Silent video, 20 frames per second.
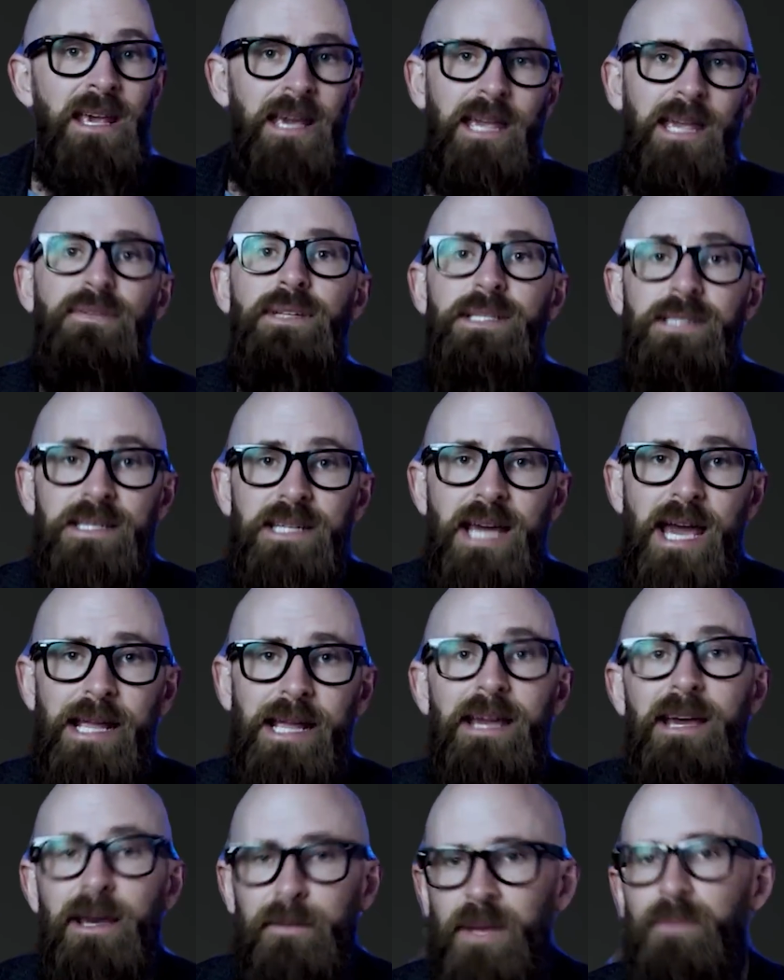Even
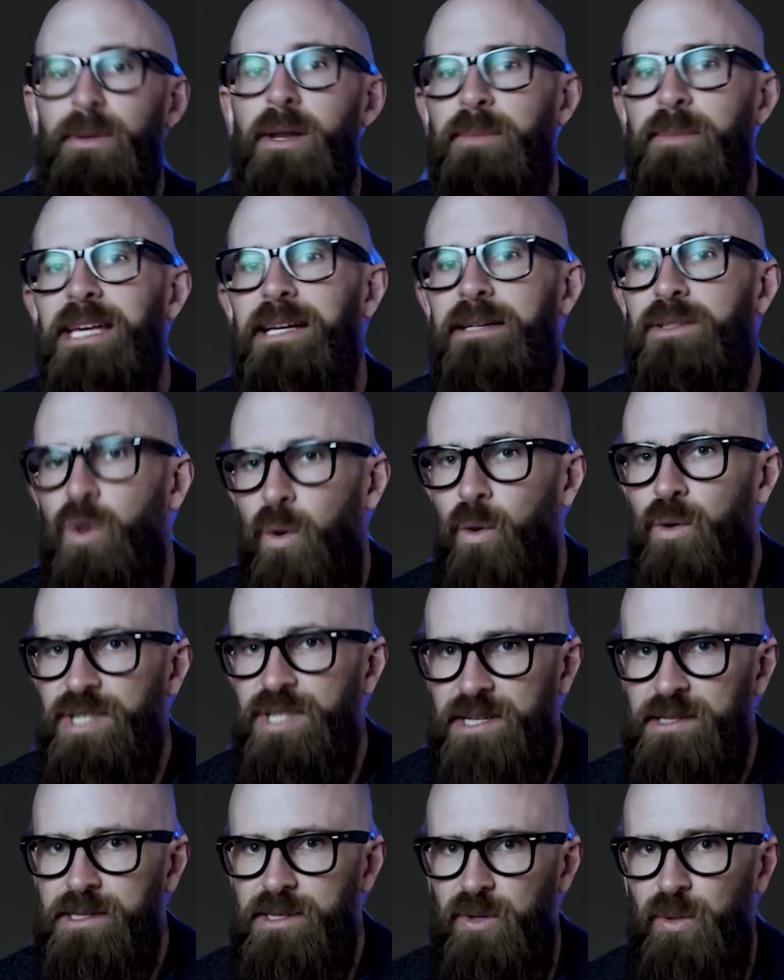today, people are being taught
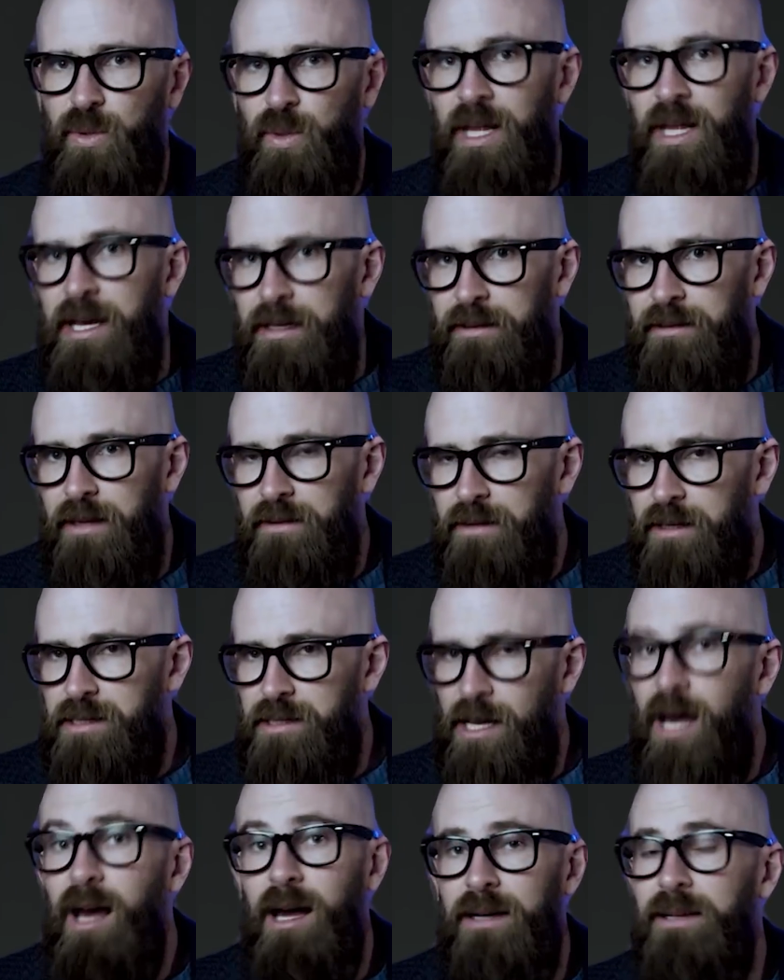in school that the
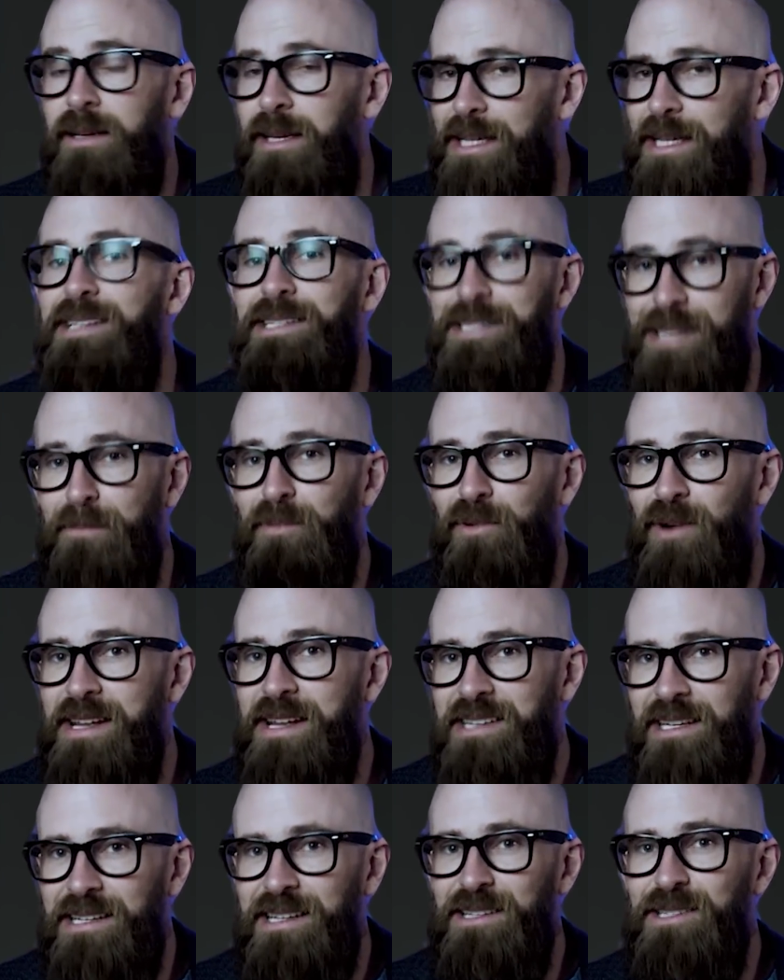tongue is
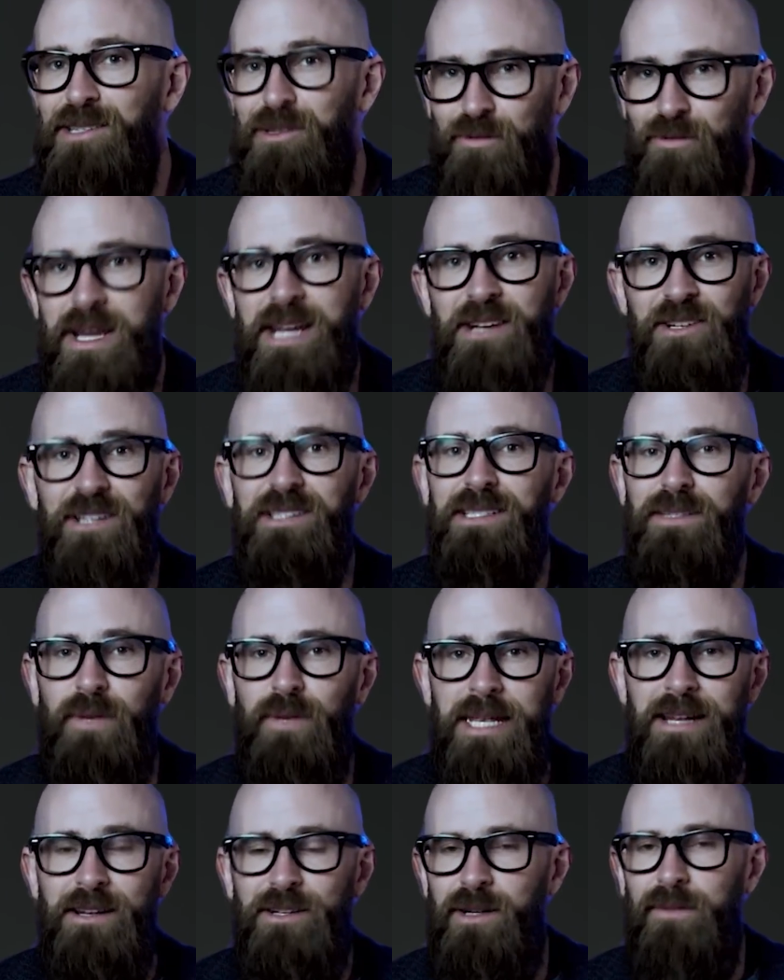separated into regions for
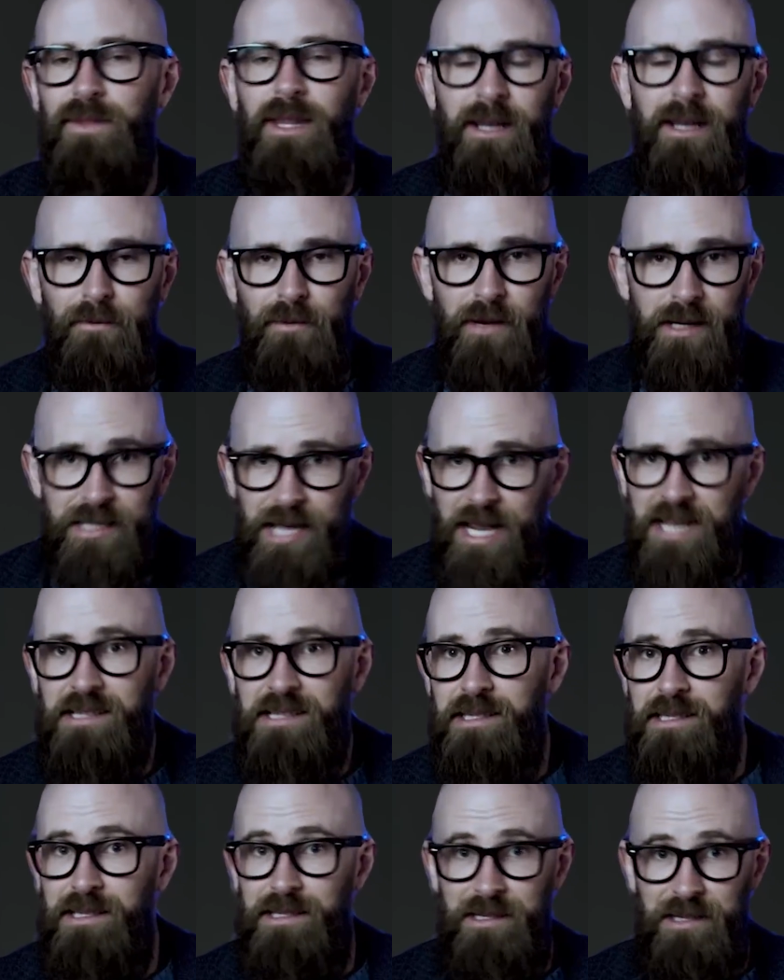each of the different
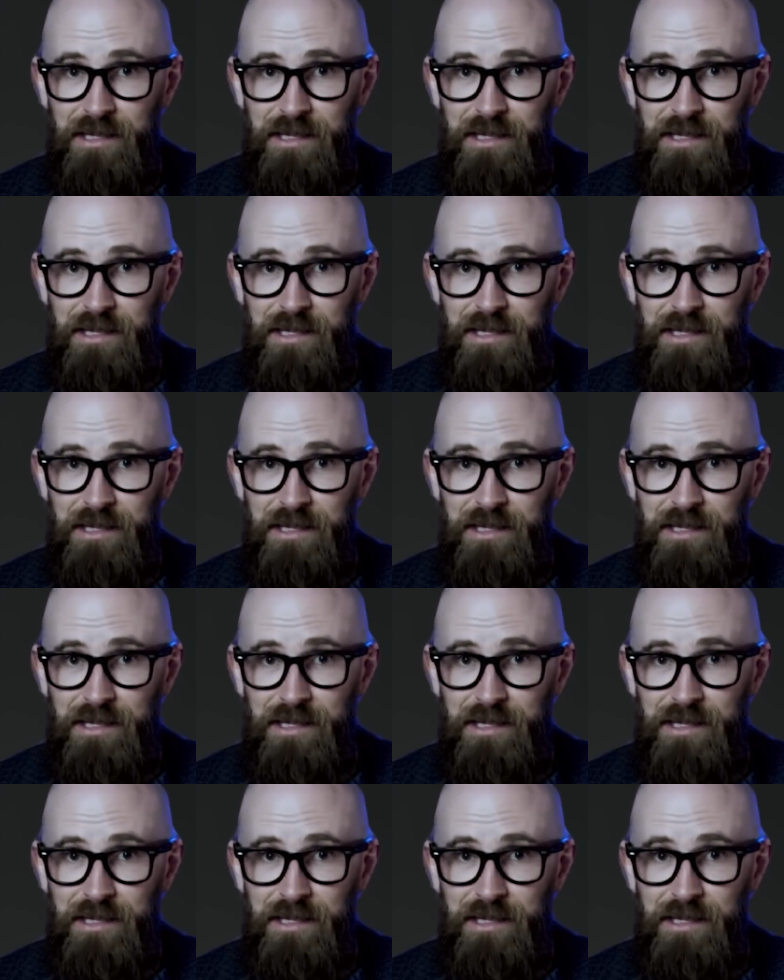tastes,